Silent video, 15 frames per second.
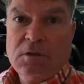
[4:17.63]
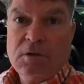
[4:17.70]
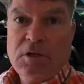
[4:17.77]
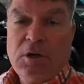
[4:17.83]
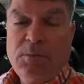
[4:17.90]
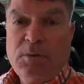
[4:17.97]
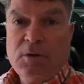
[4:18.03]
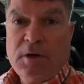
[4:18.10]

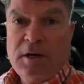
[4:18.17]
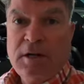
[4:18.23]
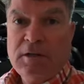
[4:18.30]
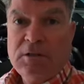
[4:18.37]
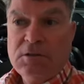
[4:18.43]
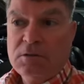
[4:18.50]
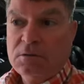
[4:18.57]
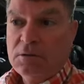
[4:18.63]
help you
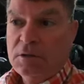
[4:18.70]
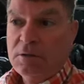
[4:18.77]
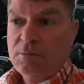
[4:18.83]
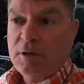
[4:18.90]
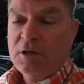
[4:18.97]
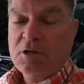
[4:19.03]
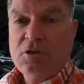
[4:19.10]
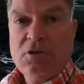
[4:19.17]
guys in
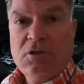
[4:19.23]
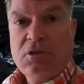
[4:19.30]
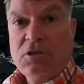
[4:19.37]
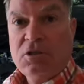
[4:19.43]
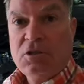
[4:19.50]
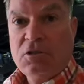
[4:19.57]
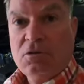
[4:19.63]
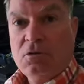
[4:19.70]
making your
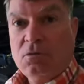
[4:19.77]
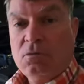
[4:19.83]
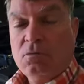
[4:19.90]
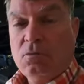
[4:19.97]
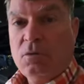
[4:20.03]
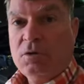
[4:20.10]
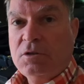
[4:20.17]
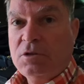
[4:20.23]
decision
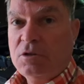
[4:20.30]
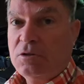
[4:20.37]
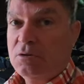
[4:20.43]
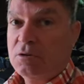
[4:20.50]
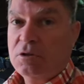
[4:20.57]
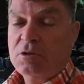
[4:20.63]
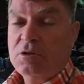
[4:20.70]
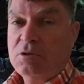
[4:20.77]
on what to do.
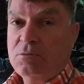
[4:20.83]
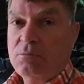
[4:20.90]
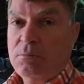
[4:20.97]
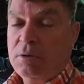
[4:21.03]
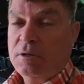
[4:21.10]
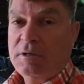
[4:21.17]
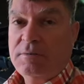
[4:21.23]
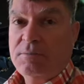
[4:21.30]
Because
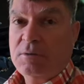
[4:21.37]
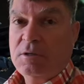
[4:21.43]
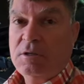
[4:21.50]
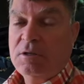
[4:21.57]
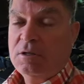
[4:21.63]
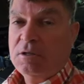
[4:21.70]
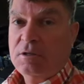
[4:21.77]
believe me,